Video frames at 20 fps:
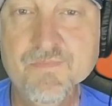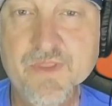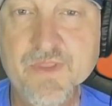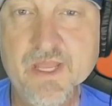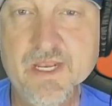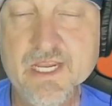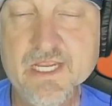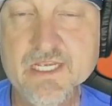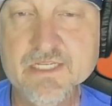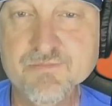
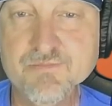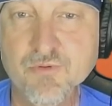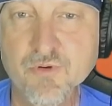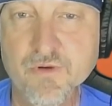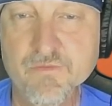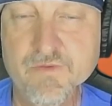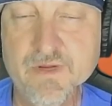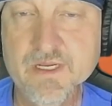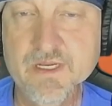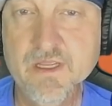And he is
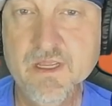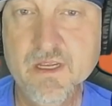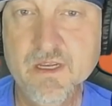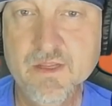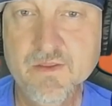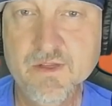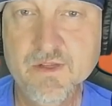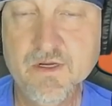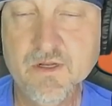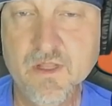proving
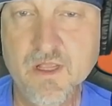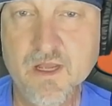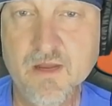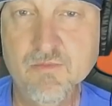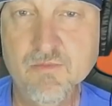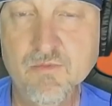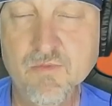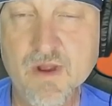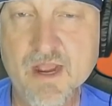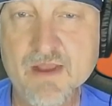the
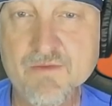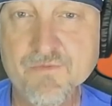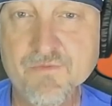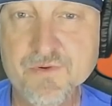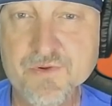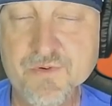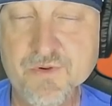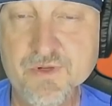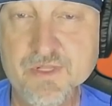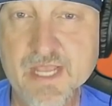club right for
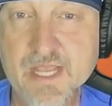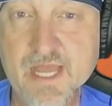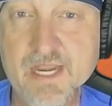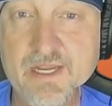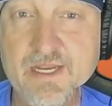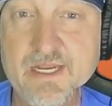doing that.